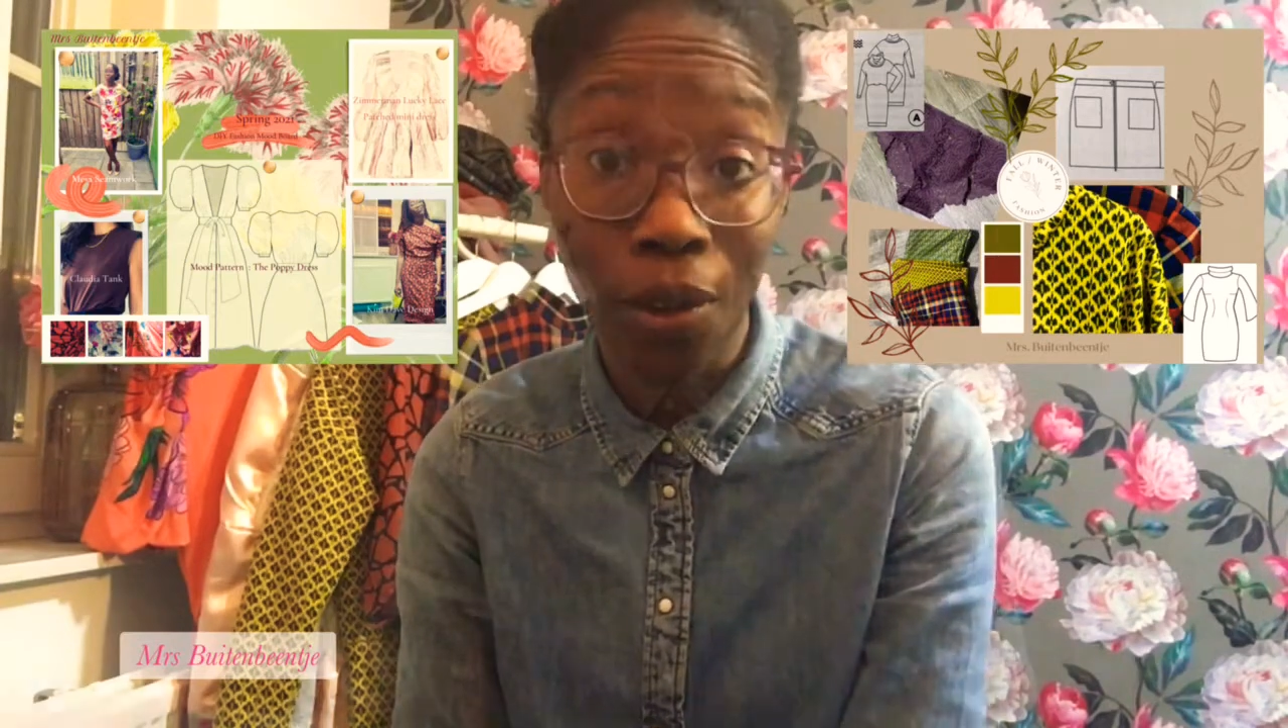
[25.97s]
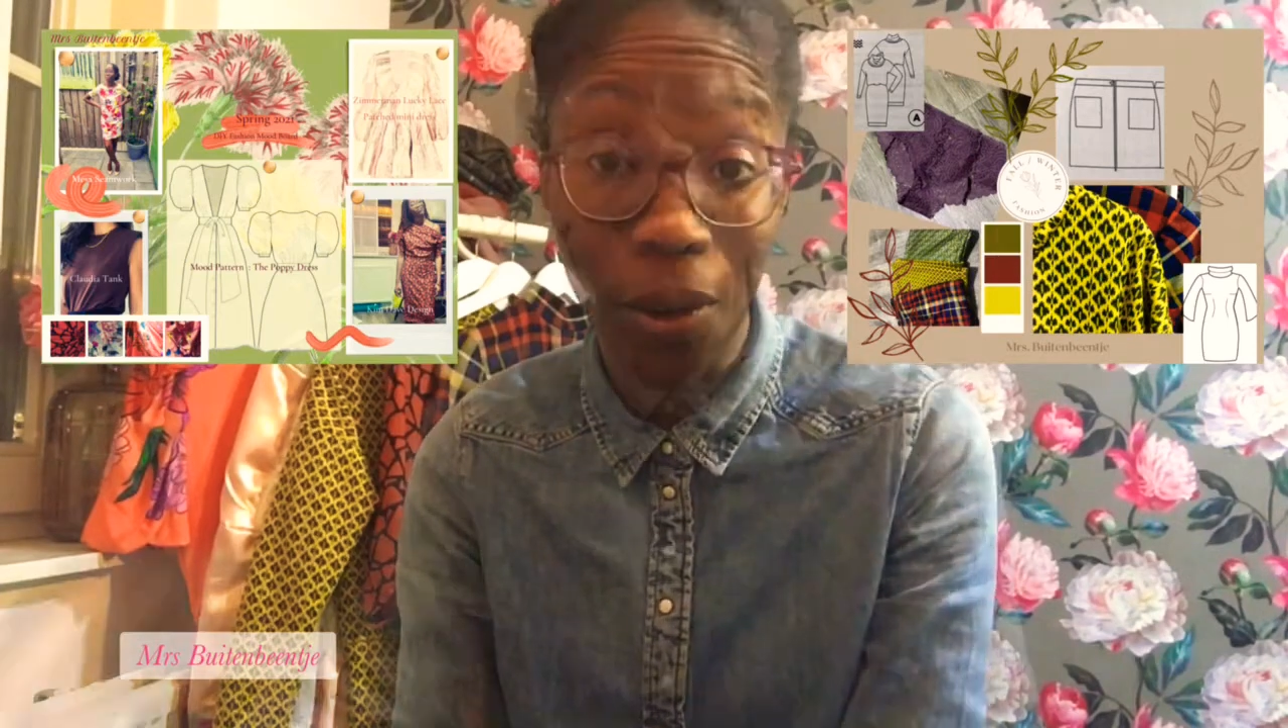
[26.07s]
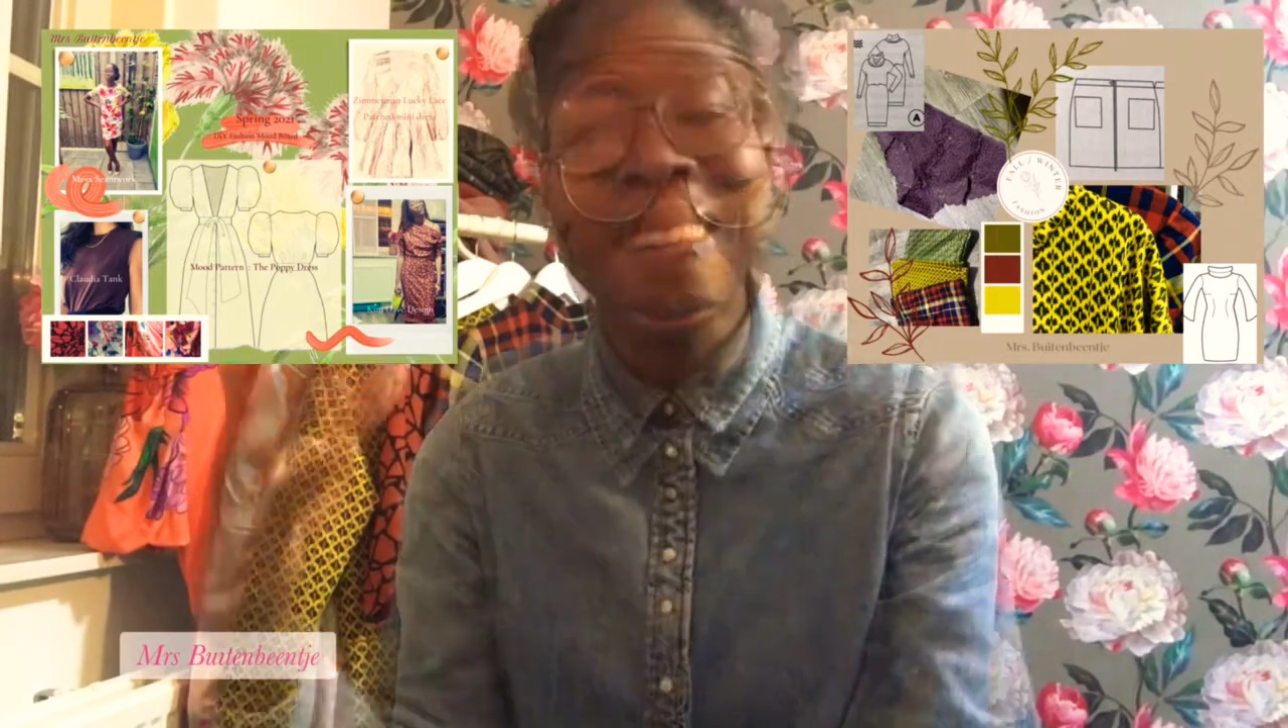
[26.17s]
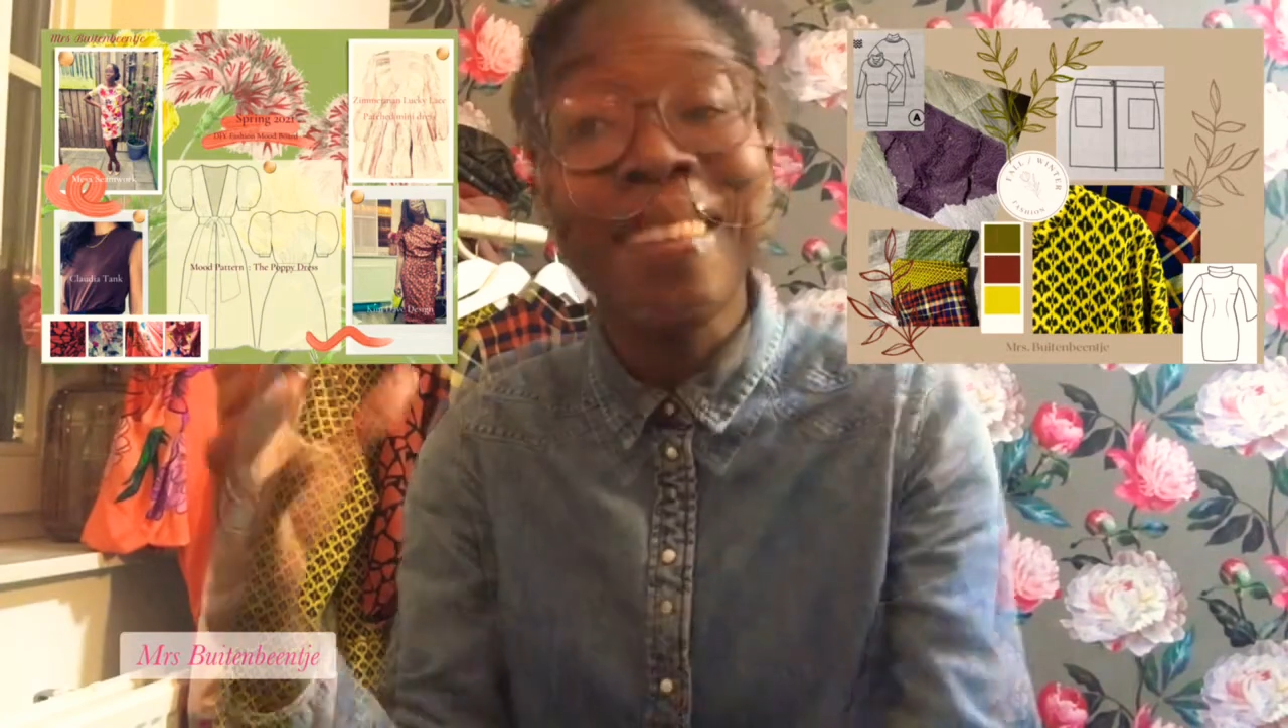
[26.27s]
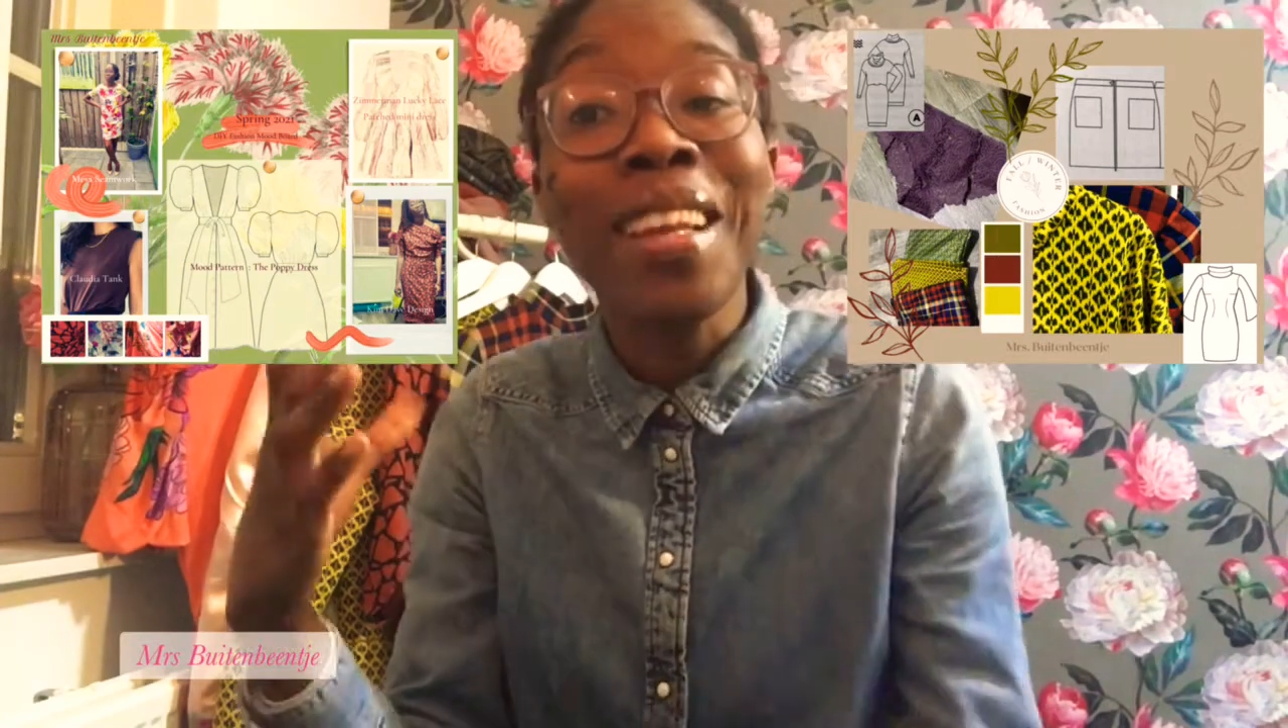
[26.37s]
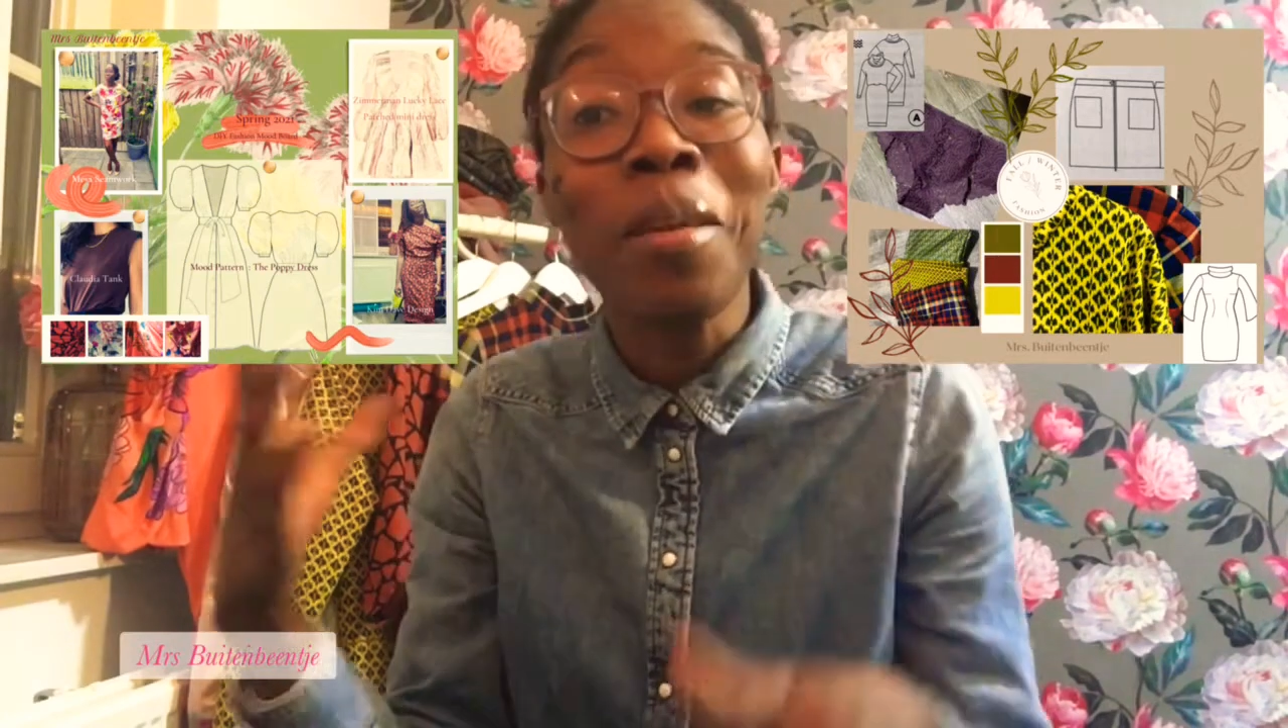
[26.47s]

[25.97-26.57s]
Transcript: Things that I